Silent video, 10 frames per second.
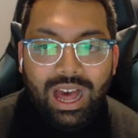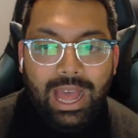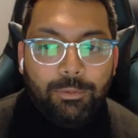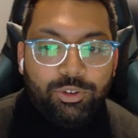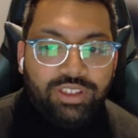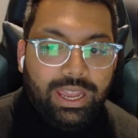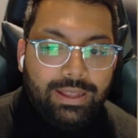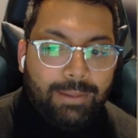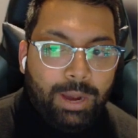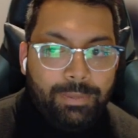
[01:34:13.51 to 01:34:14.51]
I will say
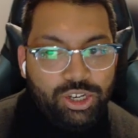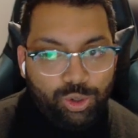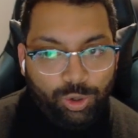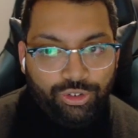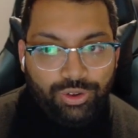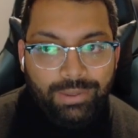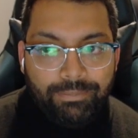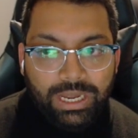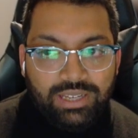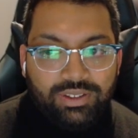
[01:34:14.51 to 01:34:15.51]
that might be a short stream
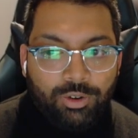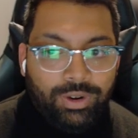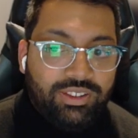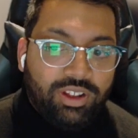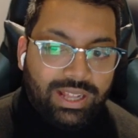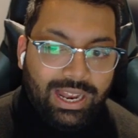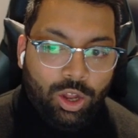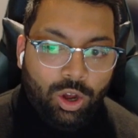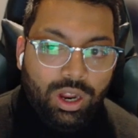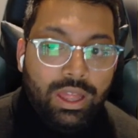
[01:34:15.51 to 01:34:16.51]
because the careers aren't that
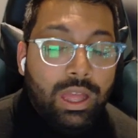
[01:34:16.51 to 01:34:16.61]
long,